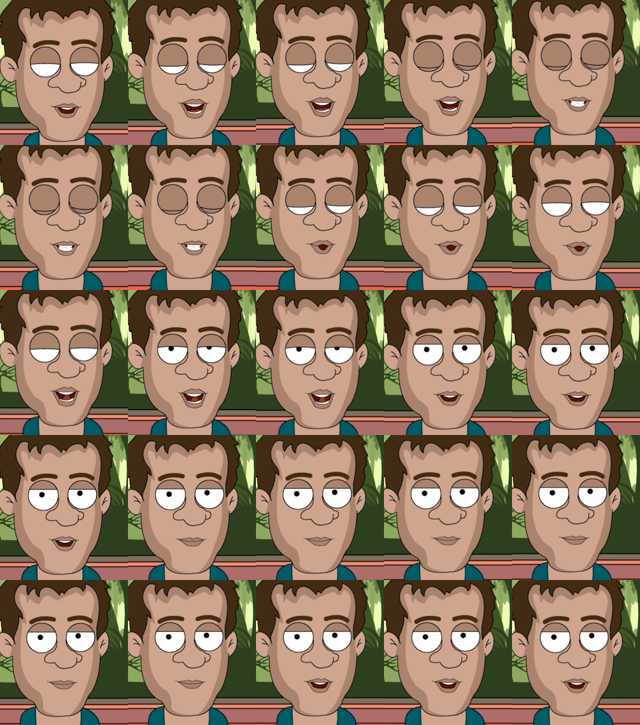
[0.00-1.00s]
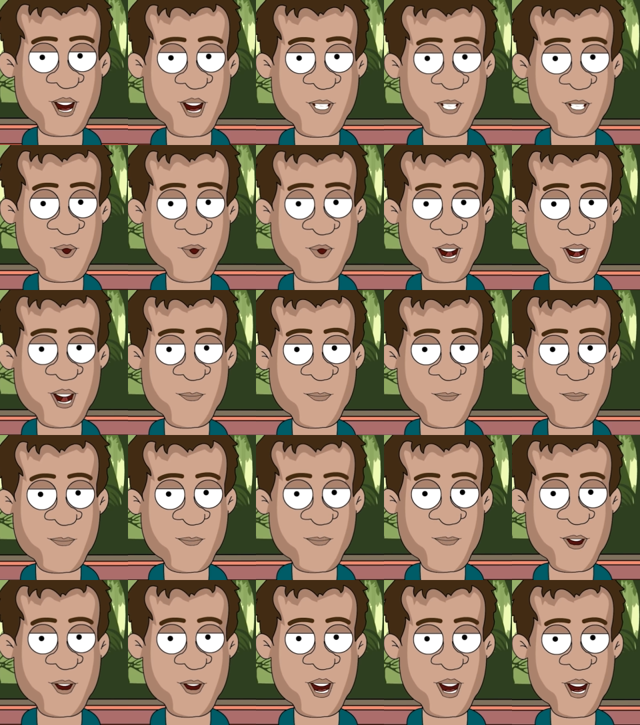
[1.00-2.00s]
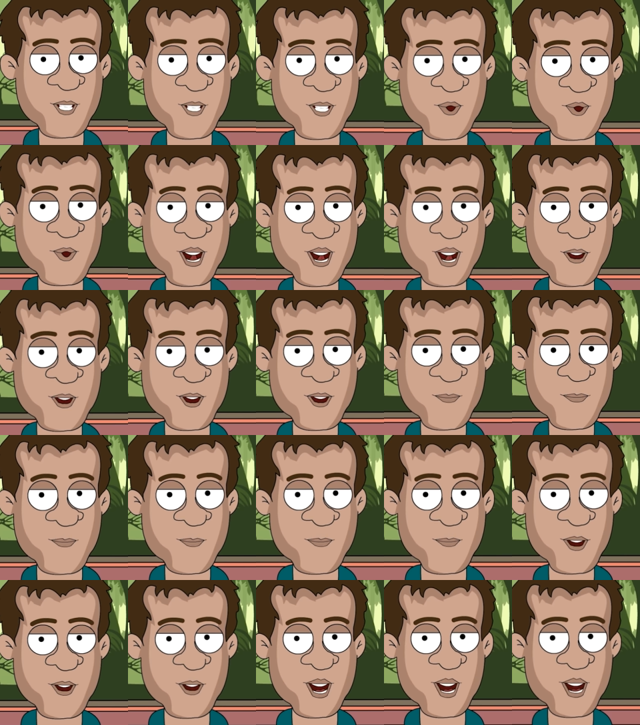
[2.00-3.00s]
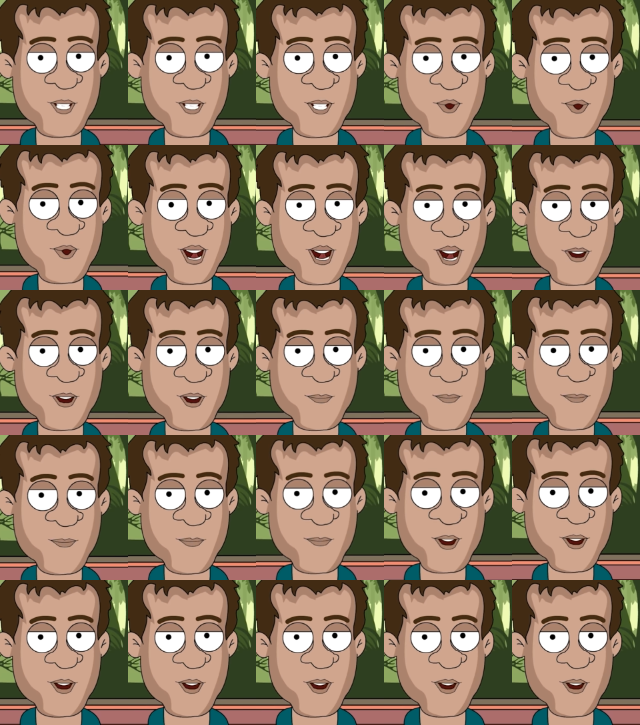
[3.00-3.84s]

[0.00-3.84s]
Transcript: Okay, let's try this. This is a premium peach